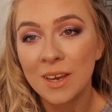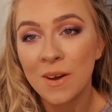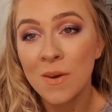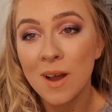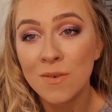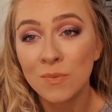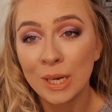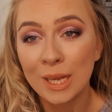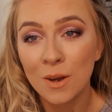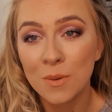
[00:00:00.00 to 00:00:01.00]
I
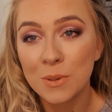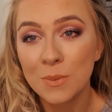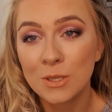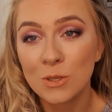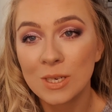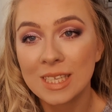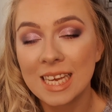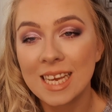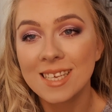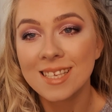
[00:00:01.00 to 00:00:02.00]
really hope you enjoyed
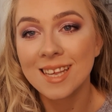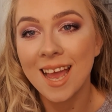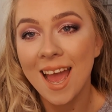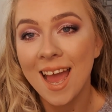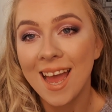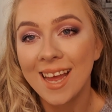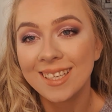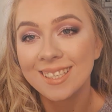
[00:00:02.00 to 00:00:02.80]
this, and